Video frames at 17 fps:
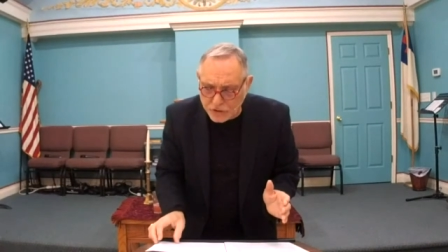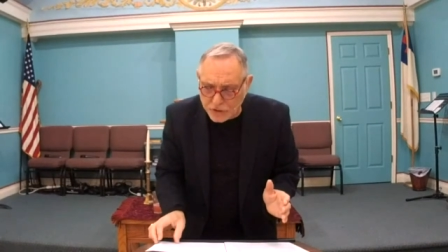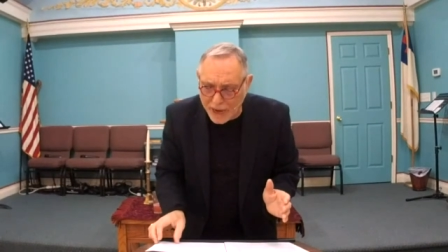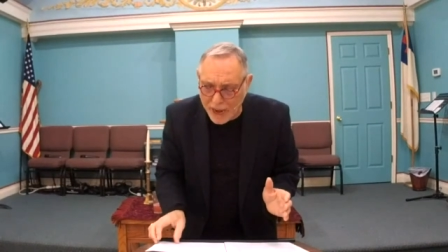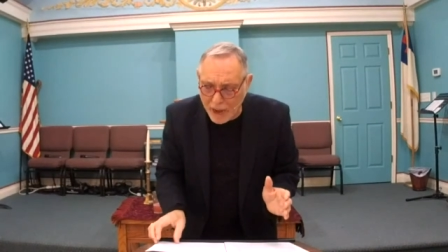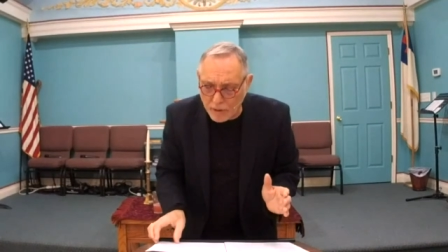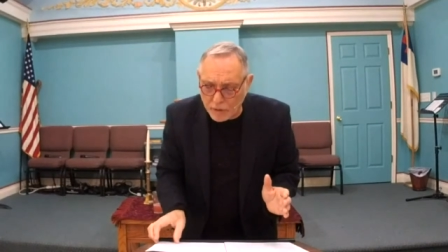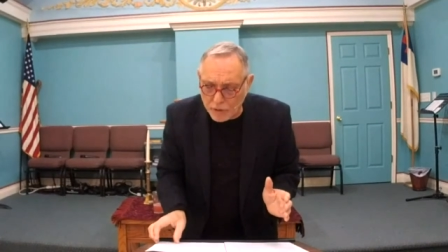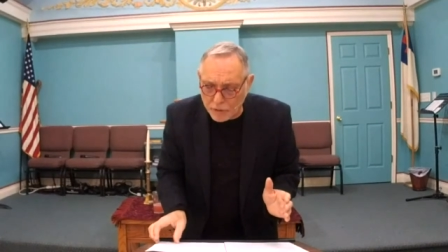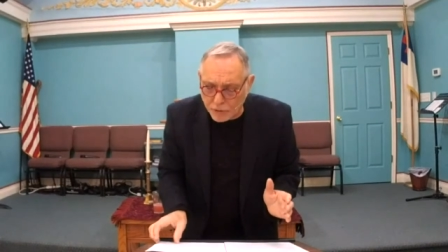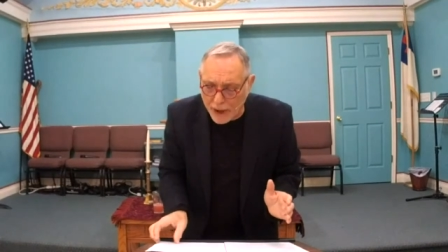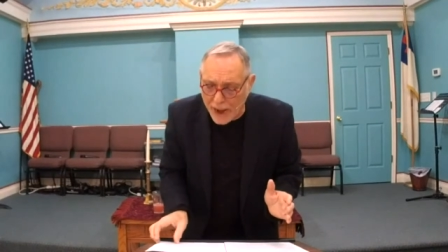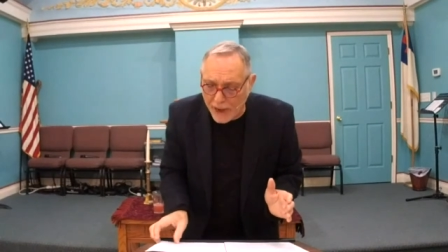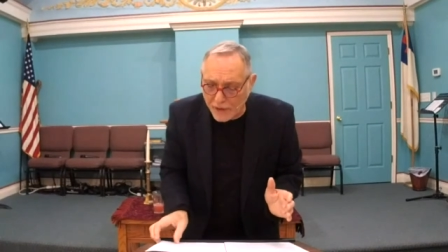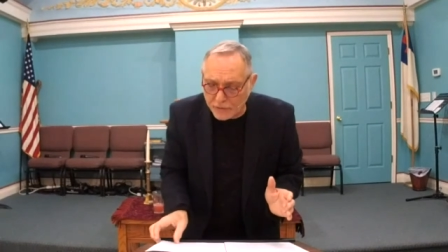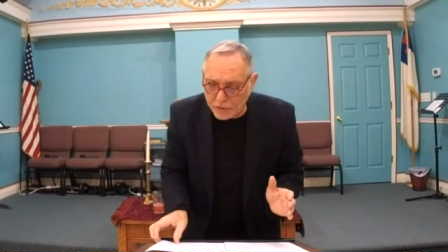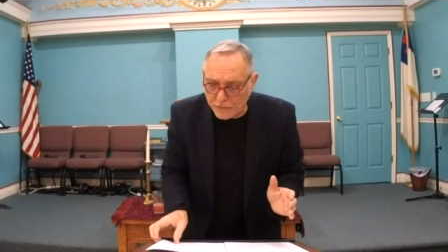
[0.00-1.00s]
child
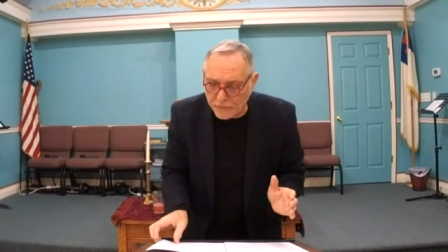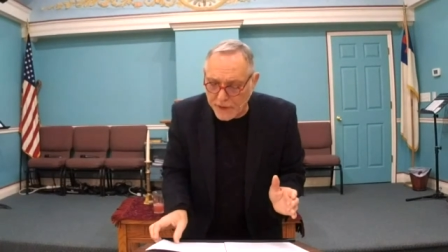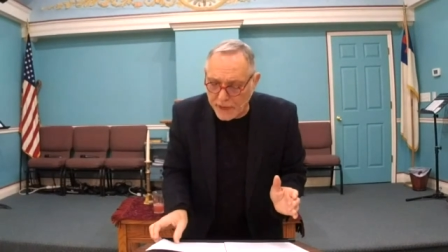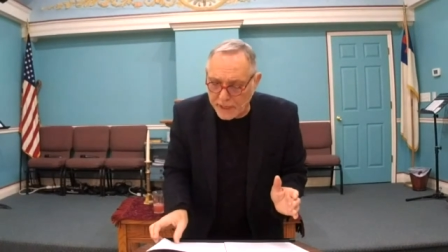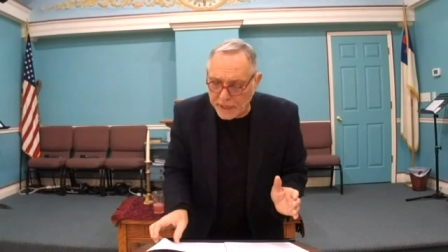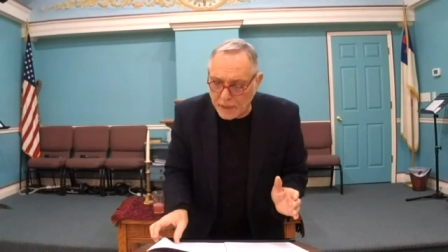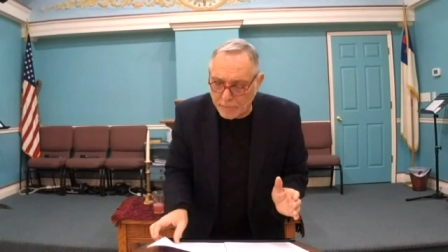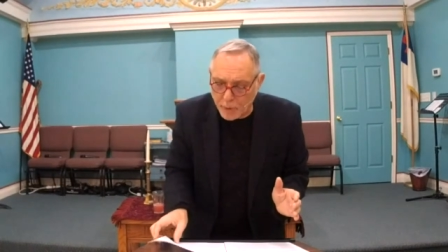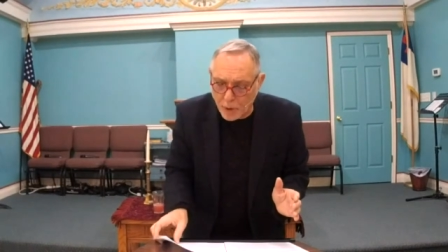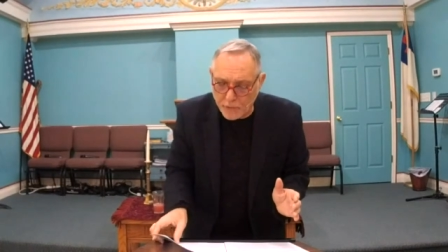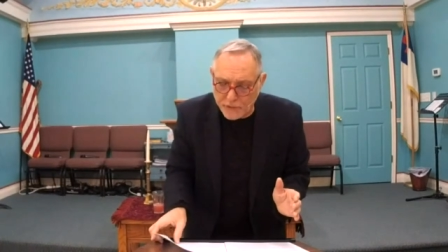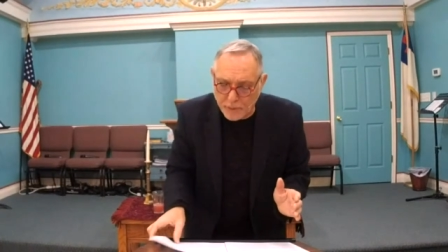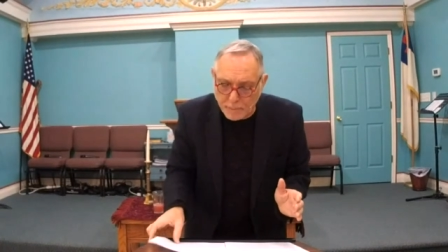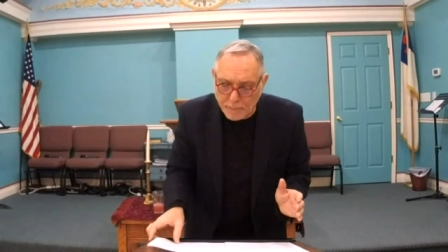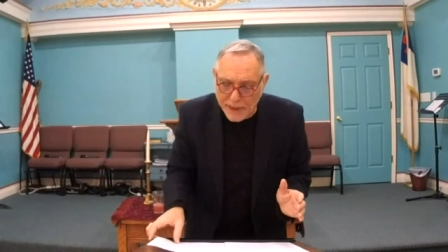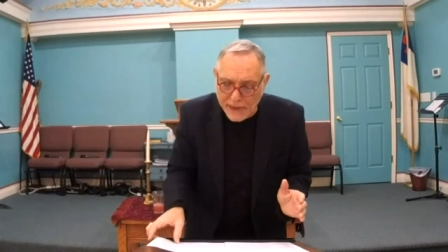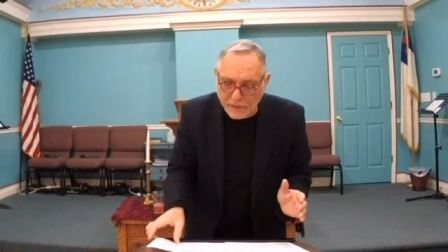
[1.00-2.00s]
cried, travailing in birth
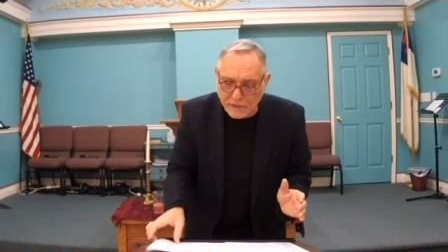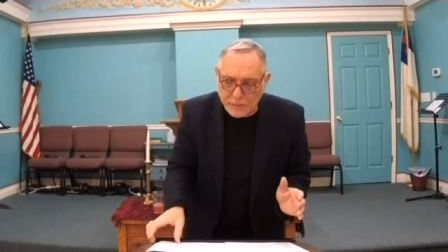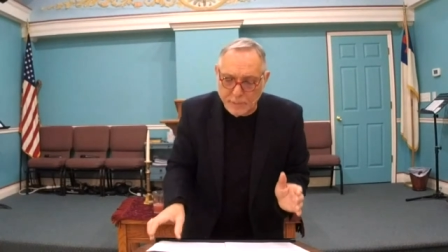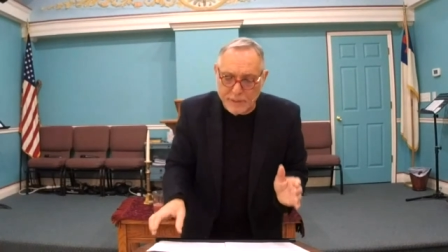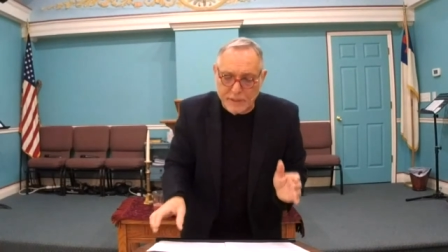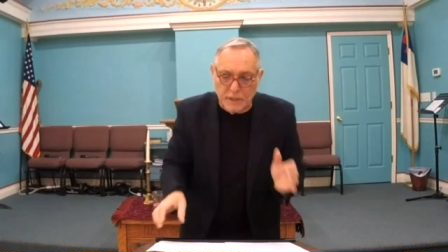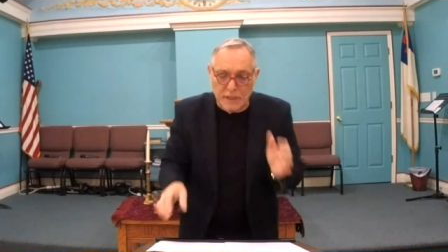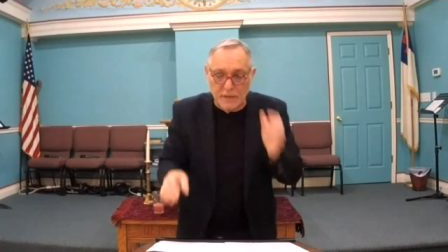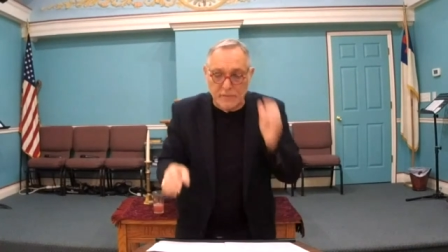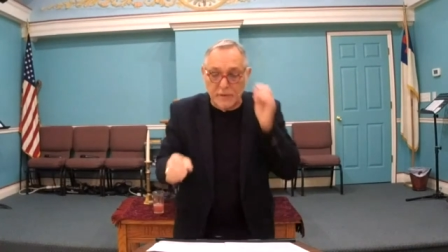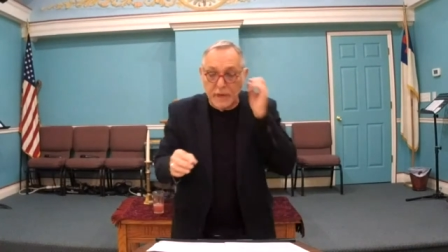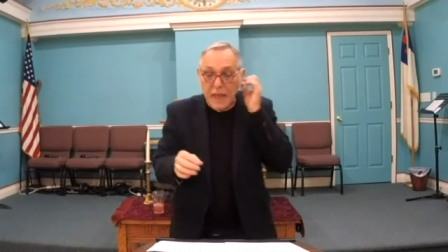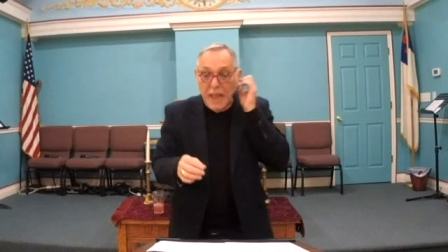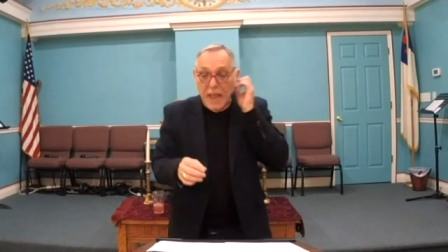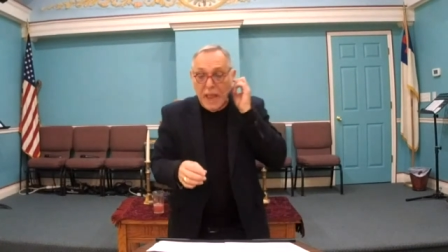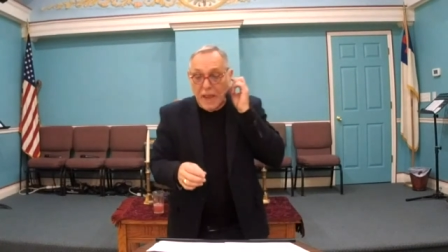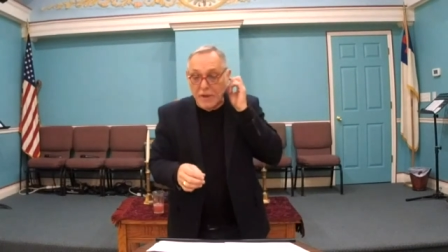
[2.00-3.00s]
and pain to be delivered.